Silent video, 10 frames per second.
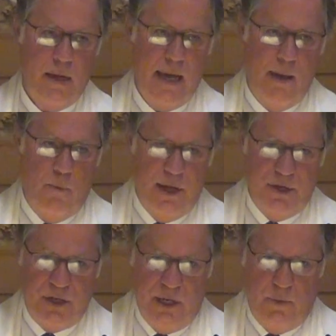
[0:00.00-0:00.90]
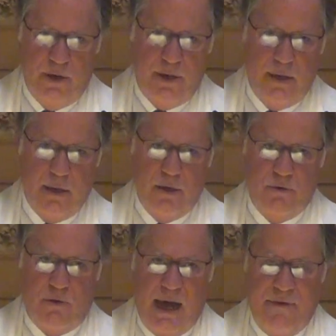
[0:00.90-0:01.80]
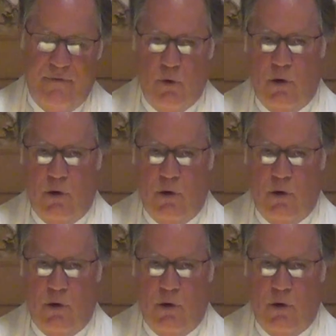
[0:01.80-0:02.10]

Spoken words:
And when she would drive